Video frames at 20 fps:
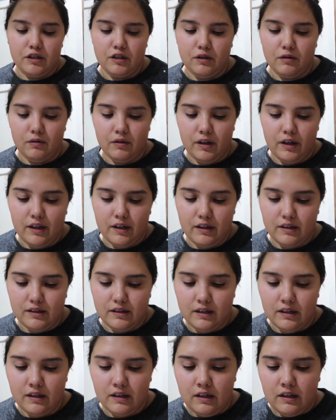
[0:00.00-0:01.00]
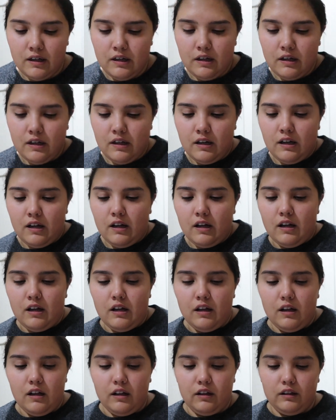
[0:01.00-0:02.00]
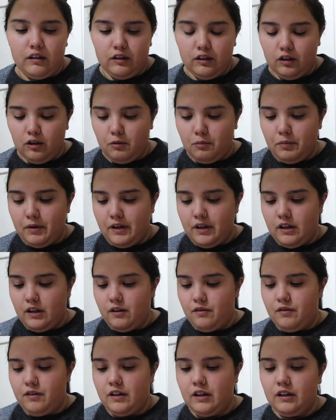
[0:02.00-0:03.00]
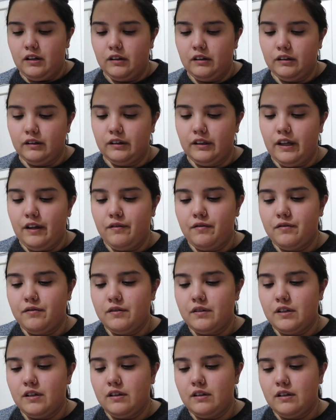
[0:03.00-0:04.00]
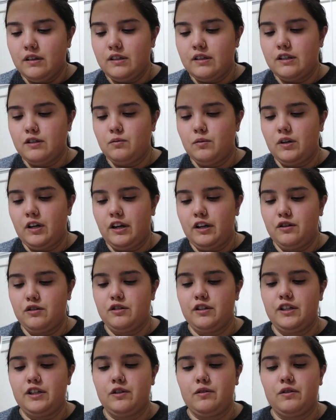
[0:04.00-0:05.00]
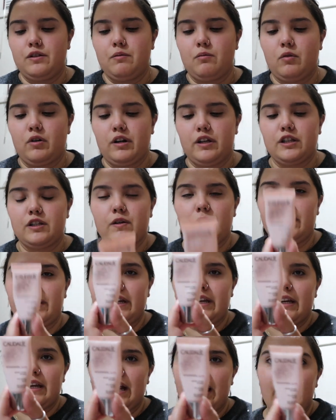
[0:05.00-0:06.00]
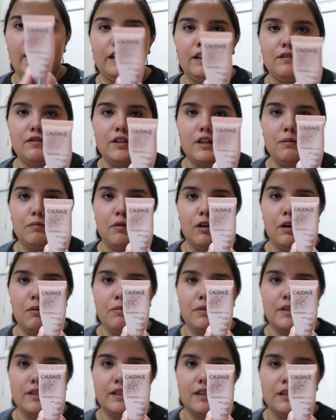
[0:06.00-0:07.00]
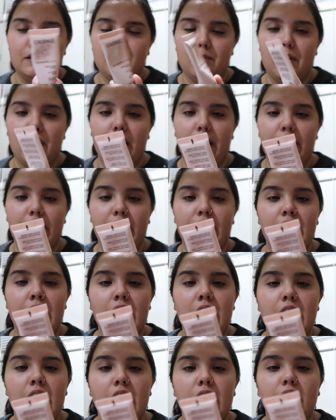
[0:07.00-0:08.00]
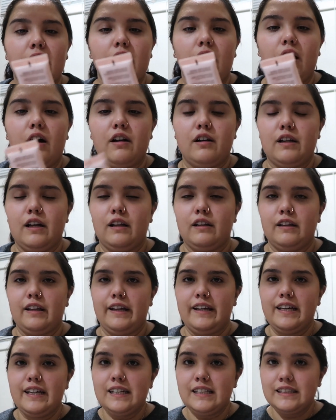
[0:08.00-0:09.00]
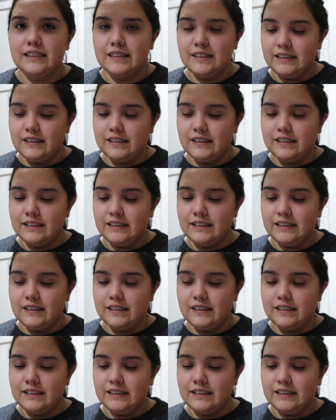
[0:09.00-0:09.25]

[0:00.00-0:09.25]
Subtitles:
do is a little bit of lift. This is what I usually do in the morning, so I'd get an eye lifting balm. This is by Caudalie.